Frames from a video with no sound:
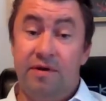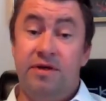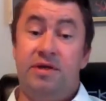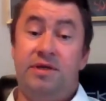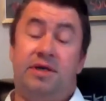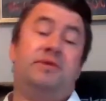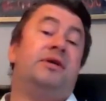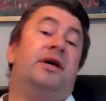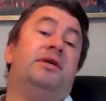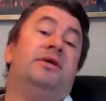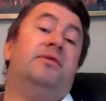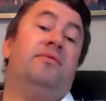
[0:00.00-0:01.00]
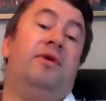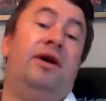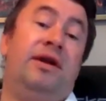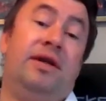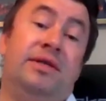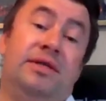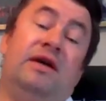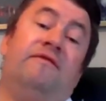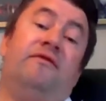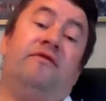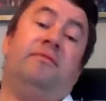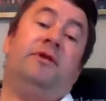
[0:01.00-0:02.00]
which is exercising your right against
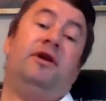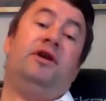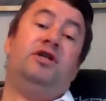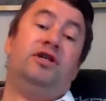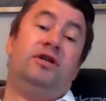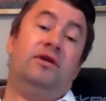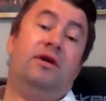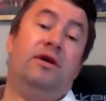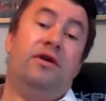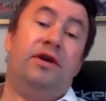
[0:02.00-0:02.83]
self-incrimination